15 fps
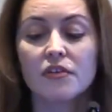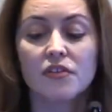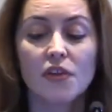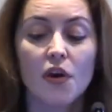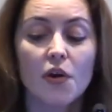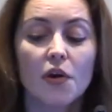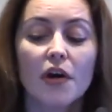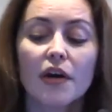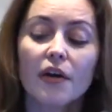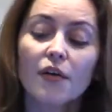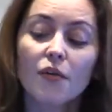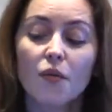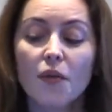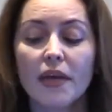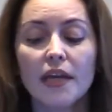So
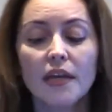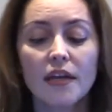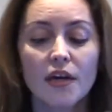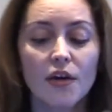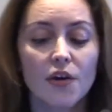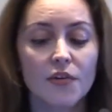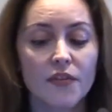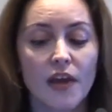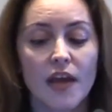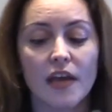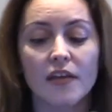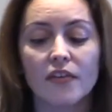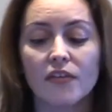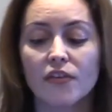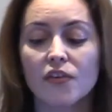we know
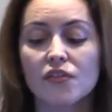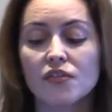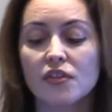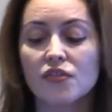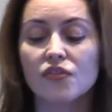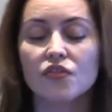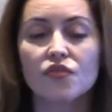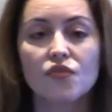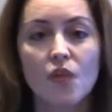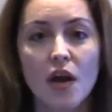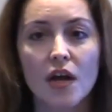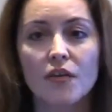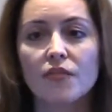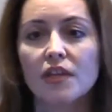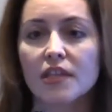that there's a
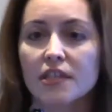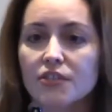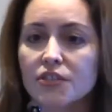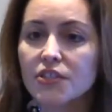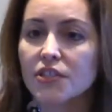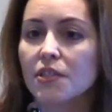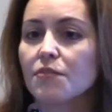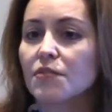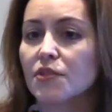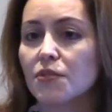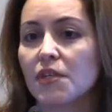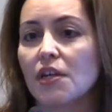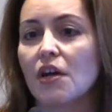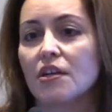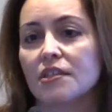strong relationship
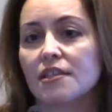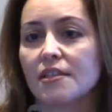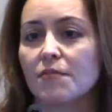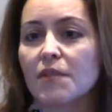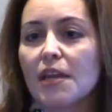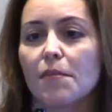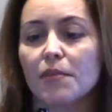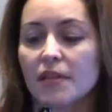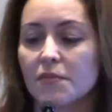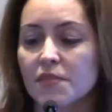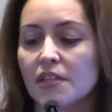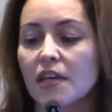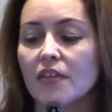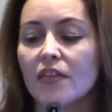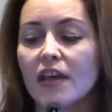between autism and
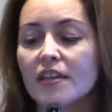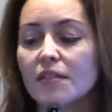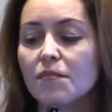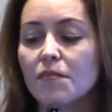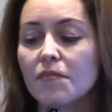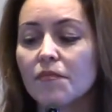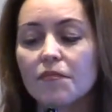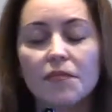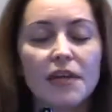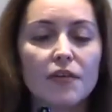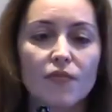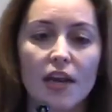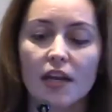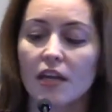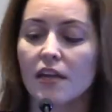epilepsy, and that's
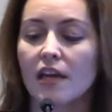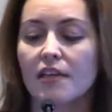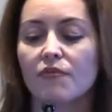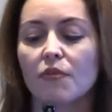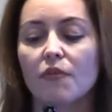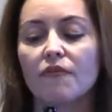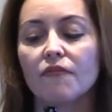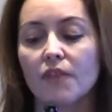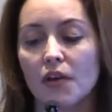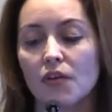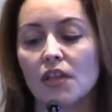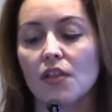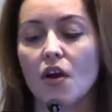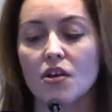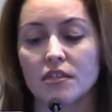been recognized for a
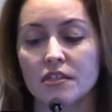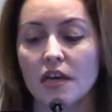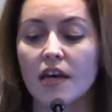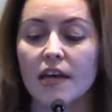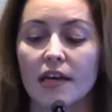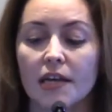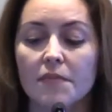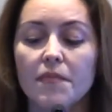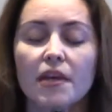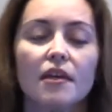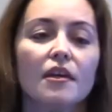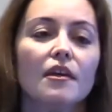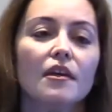very long time.